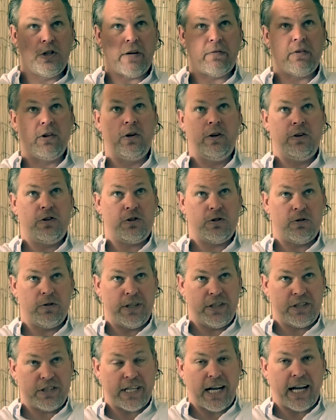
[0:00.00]

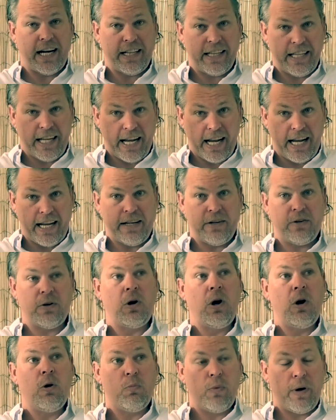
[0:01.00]
evolutionary state at the end,
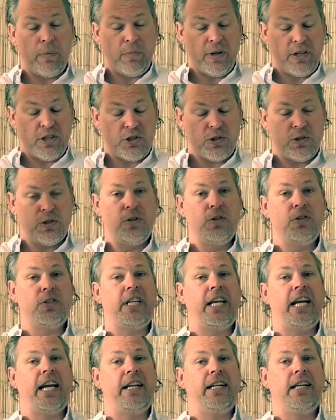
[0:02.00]
when we choose
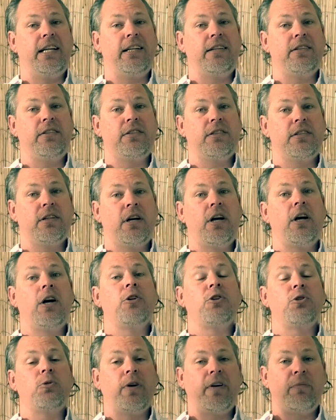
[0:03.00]
the end is
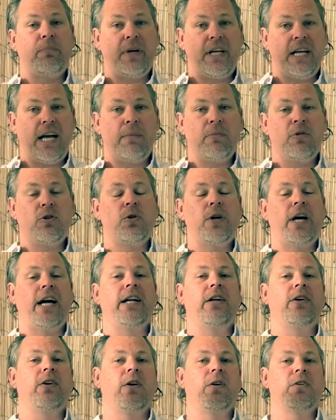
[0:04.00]
to even become
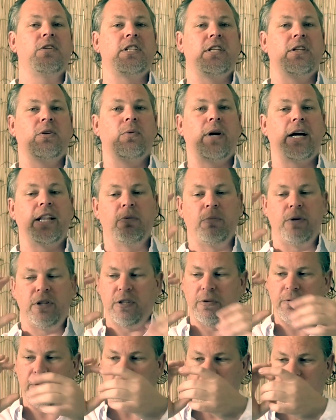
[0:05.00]
creator gods in the way that we
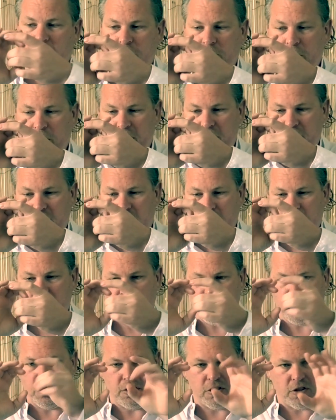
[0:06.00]
divide off from this
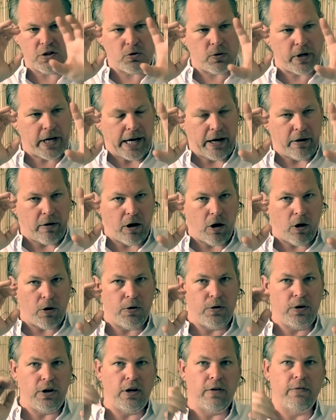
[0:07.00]
consciousness and create our
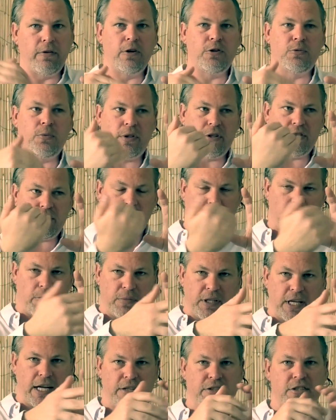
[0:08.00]
own universe with its own
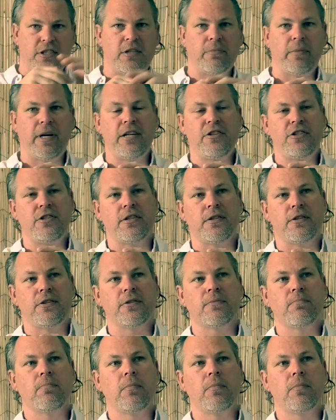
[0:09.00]
planes and dimensions.